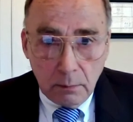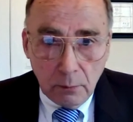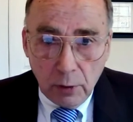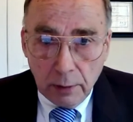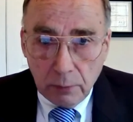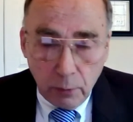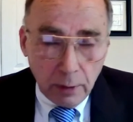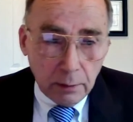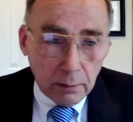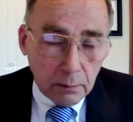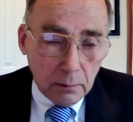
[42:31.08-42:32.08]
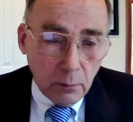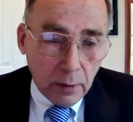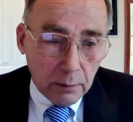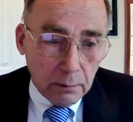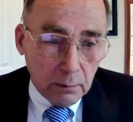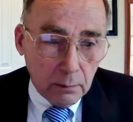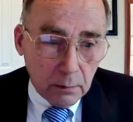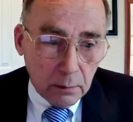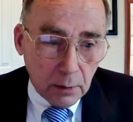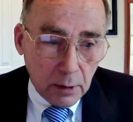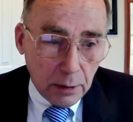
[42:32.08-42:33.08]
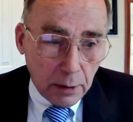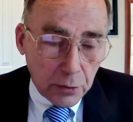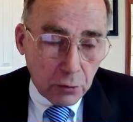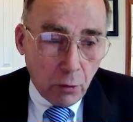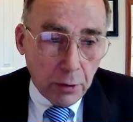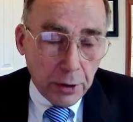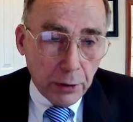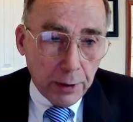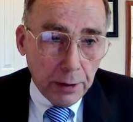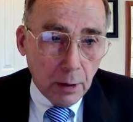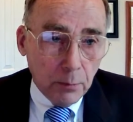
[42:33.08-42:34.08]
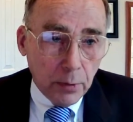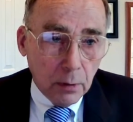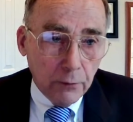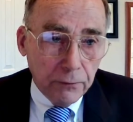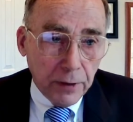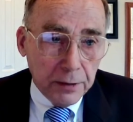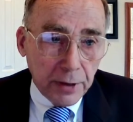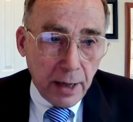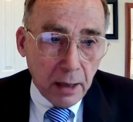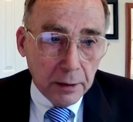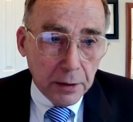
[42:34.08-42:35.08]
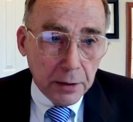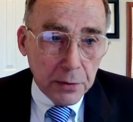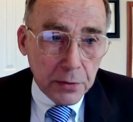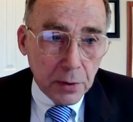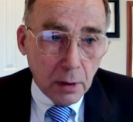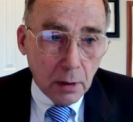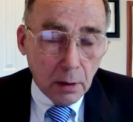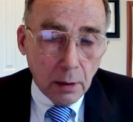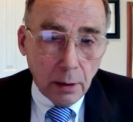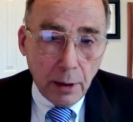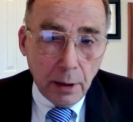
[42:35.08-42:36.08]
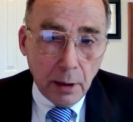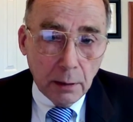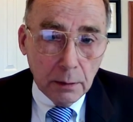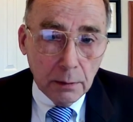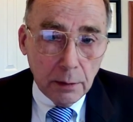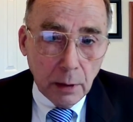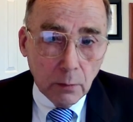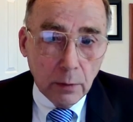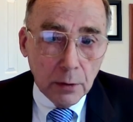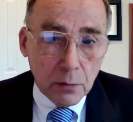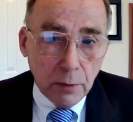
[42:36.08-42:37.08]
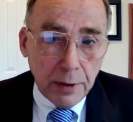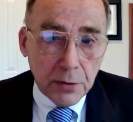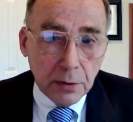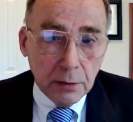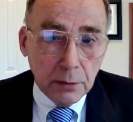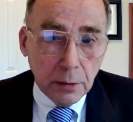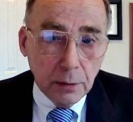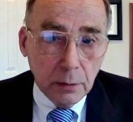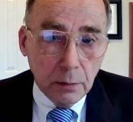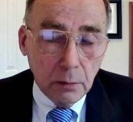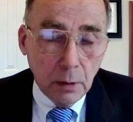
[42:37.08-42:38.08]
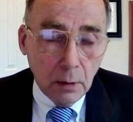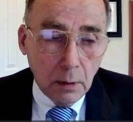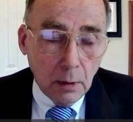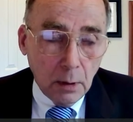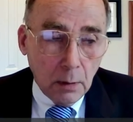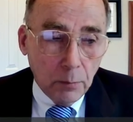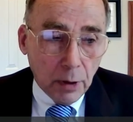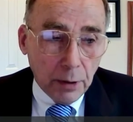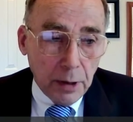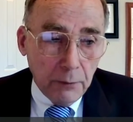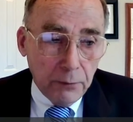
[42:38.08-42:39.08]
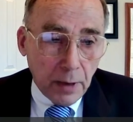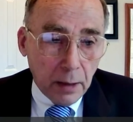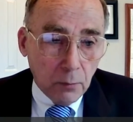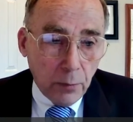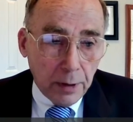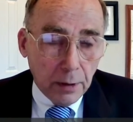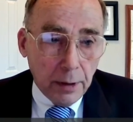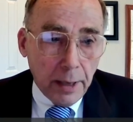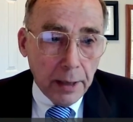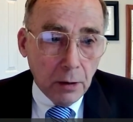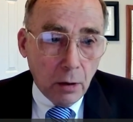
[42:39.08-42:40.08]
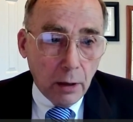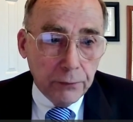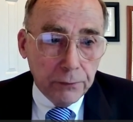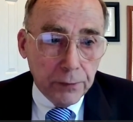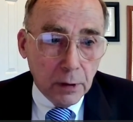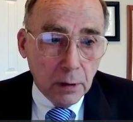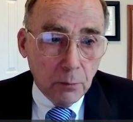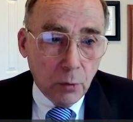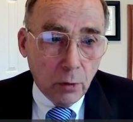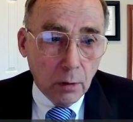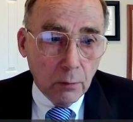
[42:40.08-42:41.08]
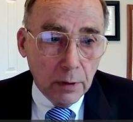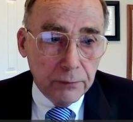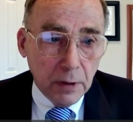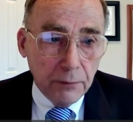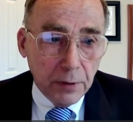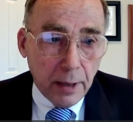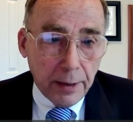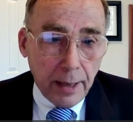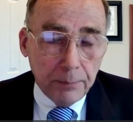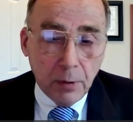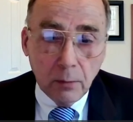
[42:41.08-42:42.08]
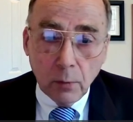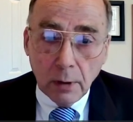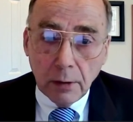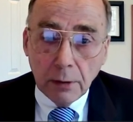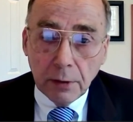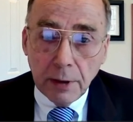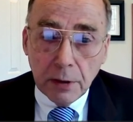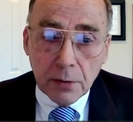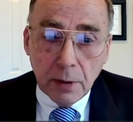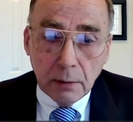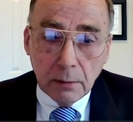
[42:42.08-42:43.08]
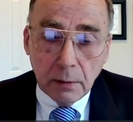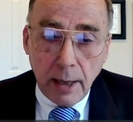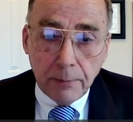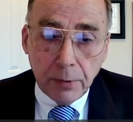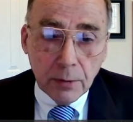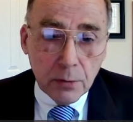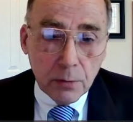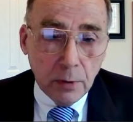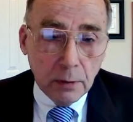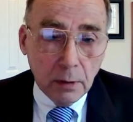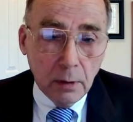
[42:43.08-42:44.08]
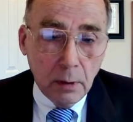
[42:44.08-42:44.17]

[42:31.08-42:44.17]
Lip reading: with an extraordinary number of fatalities, and there was reason to believe that we could head off more if that happened. One of the things that happens with